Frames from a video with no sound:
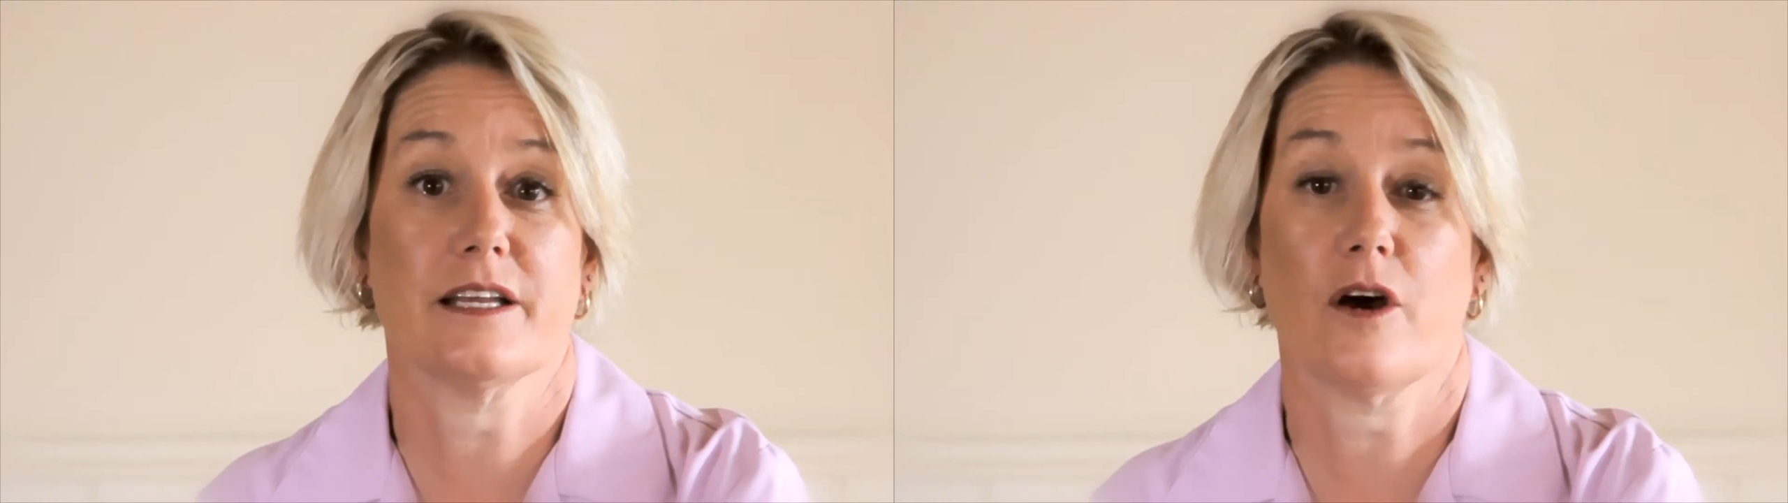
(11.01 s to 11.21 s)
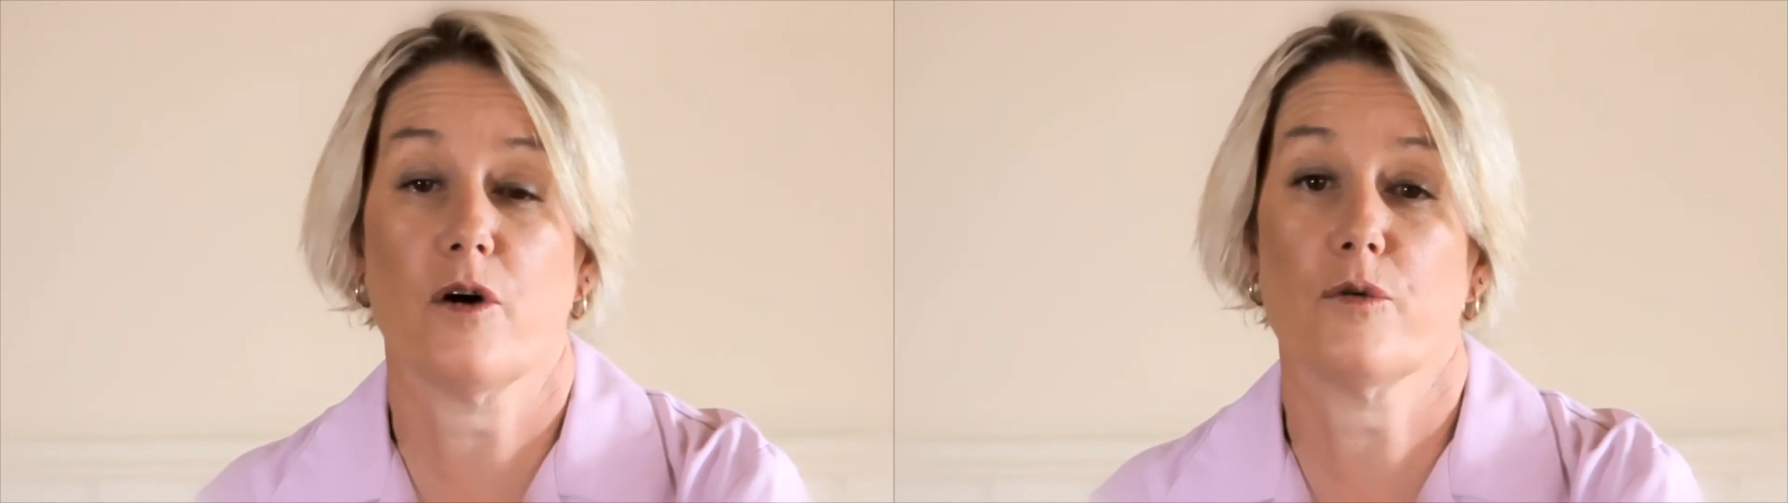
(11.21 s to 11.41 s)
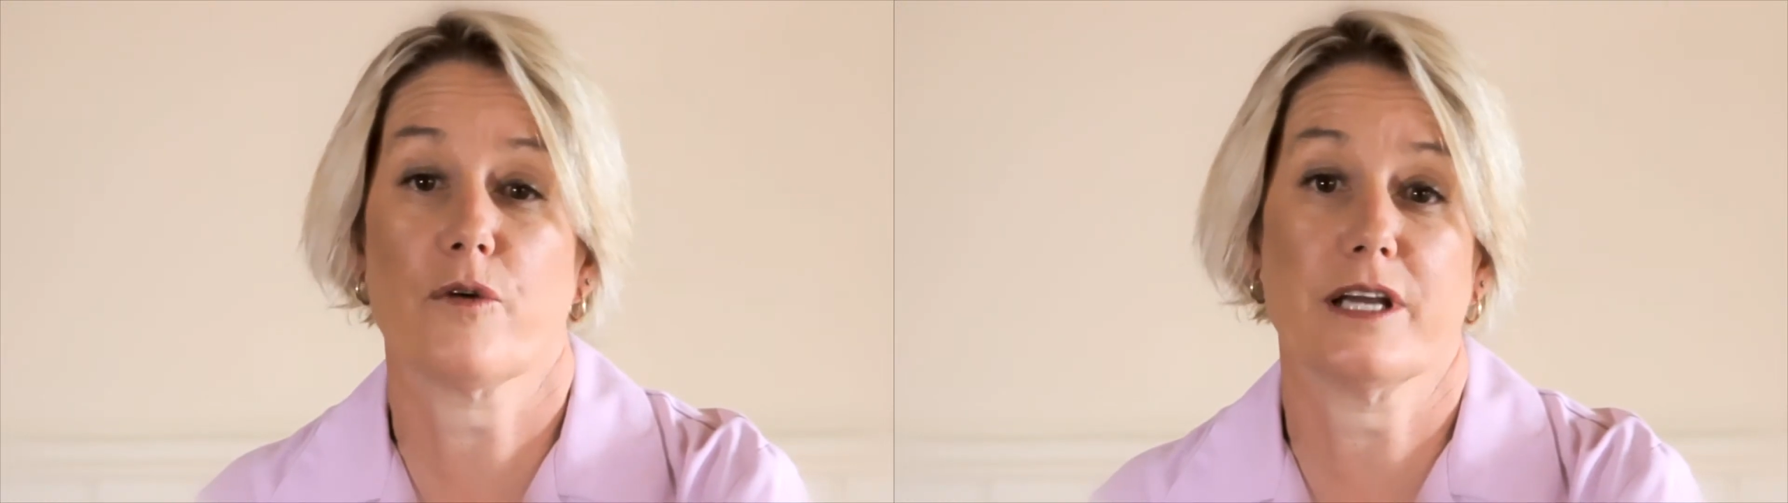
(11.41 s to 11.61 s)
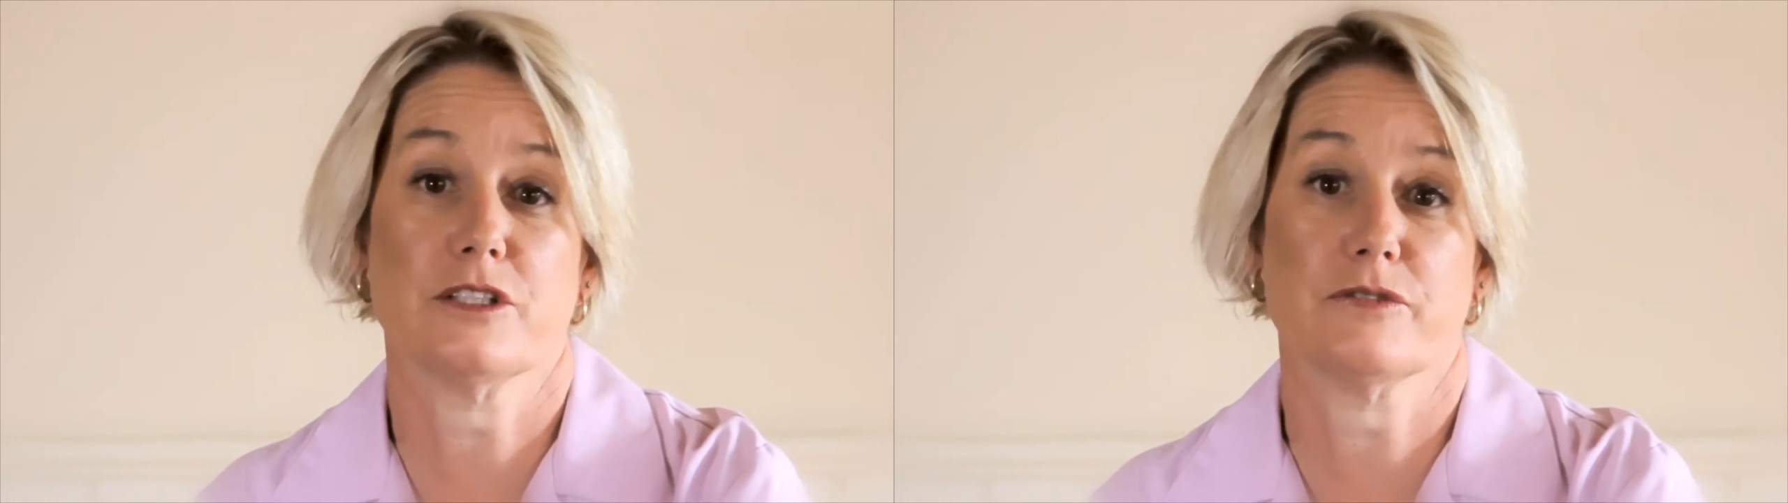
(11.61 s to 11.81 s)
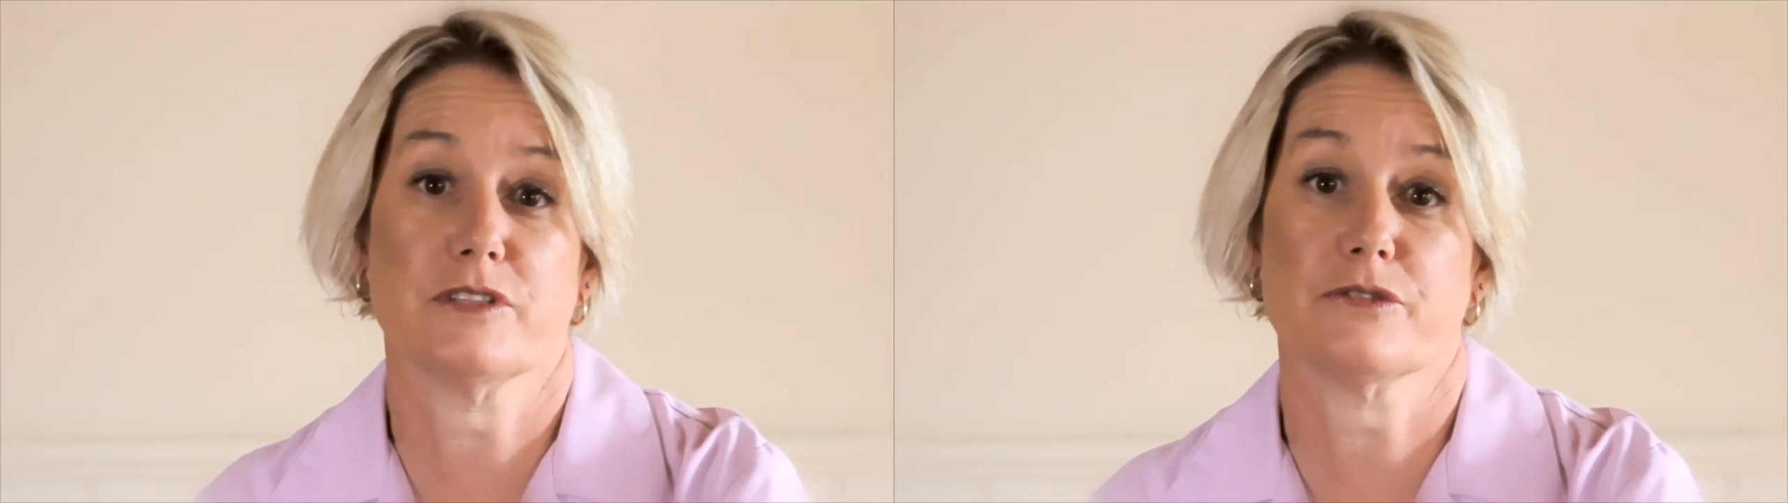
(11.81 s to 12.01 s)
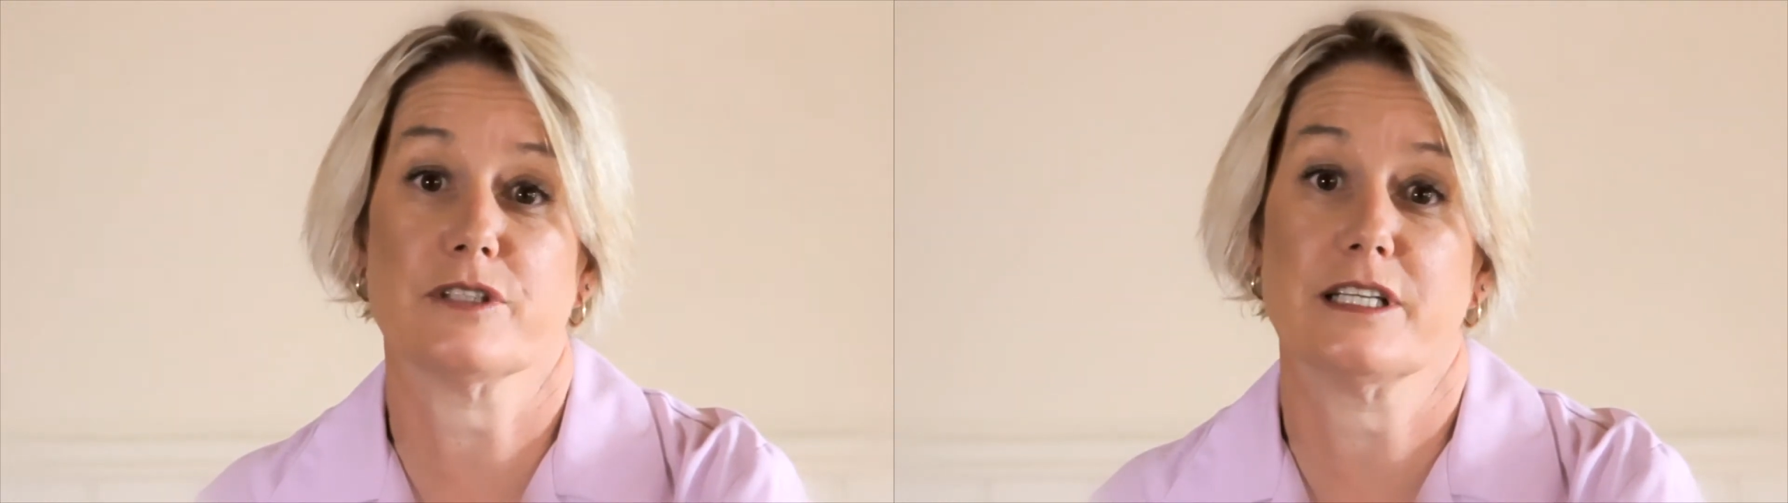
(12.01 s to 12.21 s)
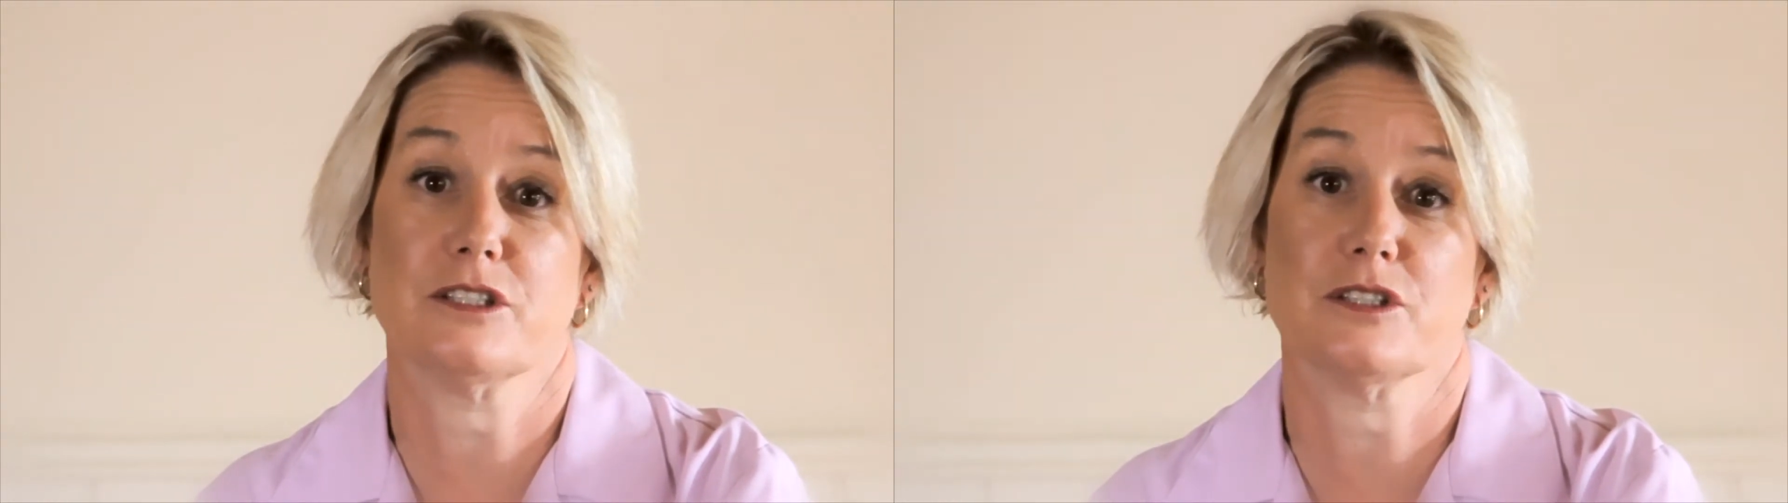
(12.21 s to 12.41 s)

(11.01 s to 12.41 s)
in a whole range of different